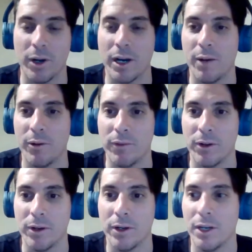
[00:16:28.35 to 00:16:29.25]

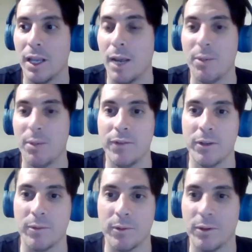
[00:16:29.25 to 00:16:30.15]
However, I mean,
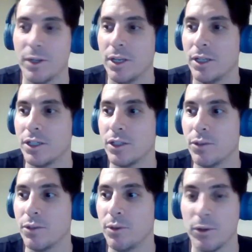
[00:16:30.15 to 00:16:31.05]
even just
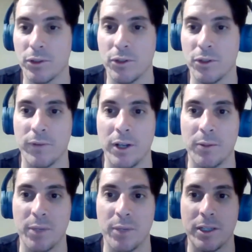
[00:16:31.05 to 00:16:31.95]
doing personal
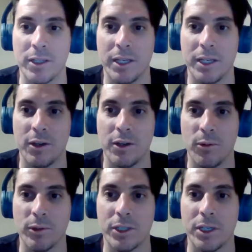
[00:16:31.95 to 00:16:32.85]
development and taking
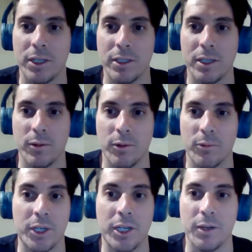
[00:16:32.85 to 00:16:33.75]
courses or
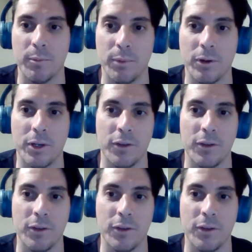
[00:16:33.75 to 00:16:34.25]
reading a book,